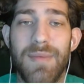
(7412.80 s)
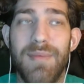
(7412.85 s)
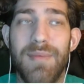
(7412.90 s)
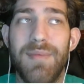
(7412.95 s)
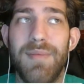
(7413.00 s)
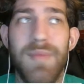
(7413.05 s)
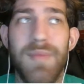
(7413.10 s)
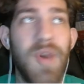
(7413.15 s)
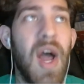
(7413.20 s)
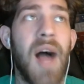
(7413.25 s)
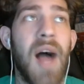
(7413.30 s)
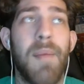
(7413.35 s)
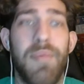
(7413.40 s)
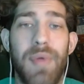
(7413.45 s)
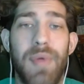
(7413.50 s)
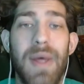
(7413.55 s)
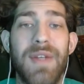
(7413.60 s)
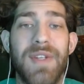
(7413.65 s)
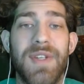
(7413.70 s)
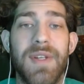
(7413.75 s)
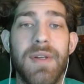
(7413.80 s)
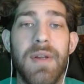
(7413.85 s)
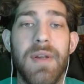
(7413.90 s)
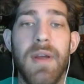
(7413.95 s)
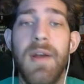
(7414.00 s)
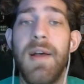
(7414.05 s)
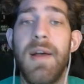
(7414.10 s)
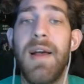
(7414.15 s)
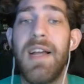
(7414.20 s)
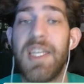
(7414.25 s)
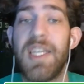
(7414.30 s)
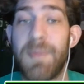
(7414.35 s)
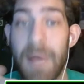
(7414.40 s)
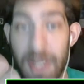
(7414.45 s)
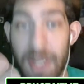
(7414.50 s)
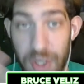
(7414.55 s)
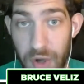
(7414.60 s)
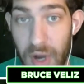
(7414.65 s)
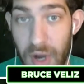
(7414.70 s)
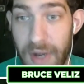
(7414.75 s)
not pleasant
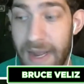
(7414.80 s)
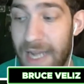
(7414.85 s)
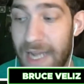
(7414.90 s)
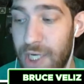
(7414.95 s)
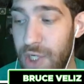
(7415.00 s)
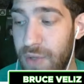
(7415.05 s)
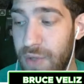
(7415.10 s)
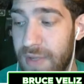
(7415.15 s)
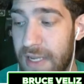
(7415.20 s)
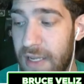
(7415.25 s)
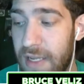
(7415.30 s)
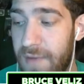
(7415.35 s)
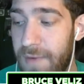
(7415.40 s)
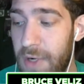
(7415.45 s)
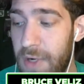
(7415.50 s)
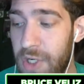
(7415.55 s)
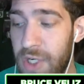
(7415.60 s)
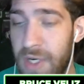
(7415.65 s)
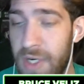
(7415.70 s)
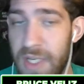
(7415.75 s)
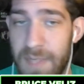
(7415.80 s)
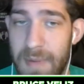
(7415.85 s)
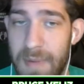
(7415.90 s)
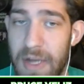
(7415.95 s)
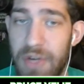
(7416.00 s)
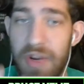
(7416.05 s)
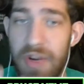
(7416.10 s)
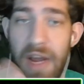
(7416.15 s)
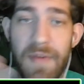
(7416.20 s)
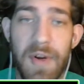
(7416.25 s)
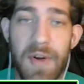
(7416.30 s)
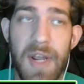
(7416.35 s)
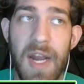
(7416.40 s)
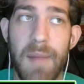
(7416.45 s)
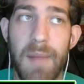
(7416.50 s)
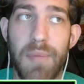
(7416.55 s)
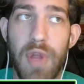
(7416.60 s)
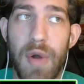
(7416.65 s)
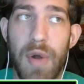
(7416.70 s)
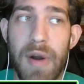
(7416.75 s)
especially on national television, especially after
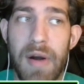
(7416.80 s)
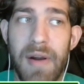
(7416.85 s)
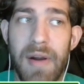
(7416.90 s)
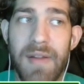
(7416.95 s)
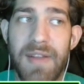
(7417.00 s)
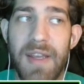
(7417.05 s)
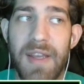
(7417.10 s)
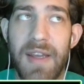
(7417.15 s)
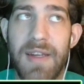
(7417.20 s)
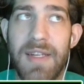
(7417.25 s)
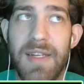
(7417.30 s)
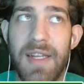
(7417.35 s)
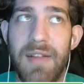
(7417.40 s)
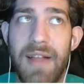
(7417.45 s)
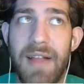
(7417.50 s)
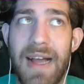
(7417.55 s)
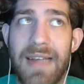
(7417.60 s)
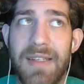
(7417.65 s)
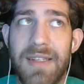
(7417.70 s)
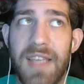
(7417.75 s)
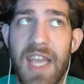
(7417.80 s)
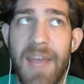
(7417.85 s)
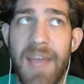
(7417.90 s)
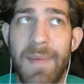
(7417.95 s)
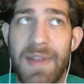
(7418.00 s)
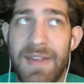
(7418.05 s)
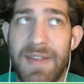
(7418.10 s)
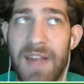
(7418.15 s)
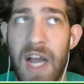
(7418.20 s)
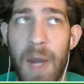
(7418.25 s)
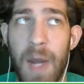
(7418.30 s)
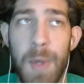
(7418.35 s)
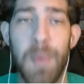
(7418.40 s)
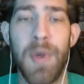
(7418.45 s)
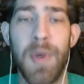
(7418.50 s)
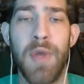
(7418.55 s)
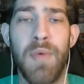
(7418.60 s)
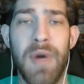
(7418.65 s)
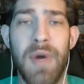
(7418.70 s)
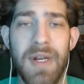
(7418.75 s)
getting blown out on TNT last game. It's not
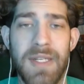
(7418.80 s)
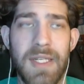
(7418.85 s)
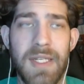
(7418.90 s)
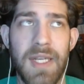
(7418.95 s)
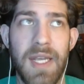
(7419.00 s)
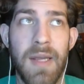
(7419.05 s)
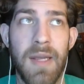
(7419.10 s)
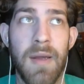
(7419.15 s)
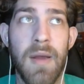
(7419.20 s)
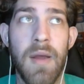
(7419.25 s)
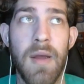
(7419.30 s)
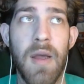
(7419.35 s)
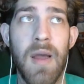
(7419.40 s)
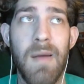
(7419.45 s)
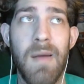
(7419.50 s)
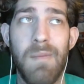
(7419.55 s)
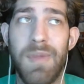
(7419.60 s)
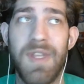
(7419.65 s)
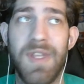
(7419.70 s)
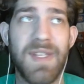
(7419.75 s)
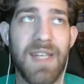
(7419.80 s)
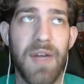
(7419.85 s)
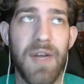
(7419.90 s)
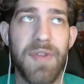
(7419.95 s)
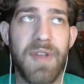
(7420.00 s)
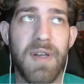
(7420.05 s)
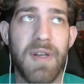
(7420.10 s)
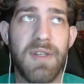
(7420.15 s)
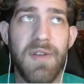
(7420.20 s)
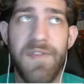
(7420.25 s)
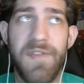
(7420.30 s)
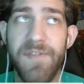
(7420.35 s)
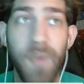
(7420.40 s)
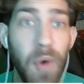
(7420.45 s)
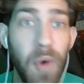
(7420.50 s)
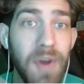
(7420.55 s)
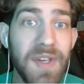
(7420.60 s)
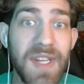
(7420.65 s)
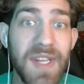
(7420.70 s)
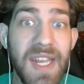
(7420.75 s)
what you want to see. But the Celtics,
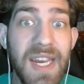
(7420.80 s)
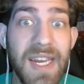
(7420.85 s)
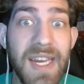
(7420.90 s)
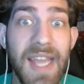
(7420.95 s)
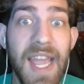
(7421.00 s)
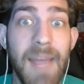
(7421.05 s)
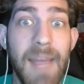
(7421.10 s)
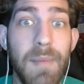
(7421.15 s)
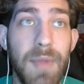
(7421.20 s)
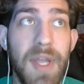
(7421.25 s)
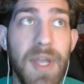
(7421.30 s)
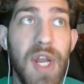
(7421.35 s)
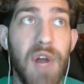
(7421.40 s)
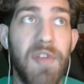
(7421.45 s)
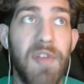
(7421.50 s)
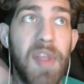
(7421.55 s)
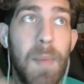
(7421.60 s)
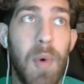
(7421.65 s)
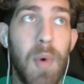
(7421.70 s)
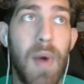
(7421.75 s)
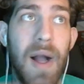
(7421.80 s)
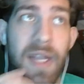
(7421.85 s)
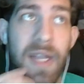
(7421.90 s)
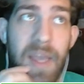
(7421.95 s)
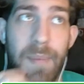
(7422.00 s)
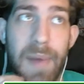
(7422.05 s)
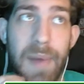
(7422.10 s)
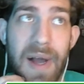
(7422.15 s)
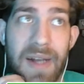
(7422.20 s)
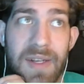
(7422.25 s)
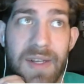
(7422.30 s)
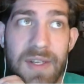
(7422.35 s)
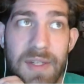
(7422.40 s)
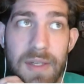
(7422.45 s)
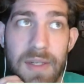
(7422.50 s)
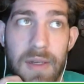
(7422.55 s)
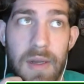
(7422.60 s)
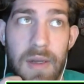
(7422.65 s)
14 game lead over the Milwaukee Bucks,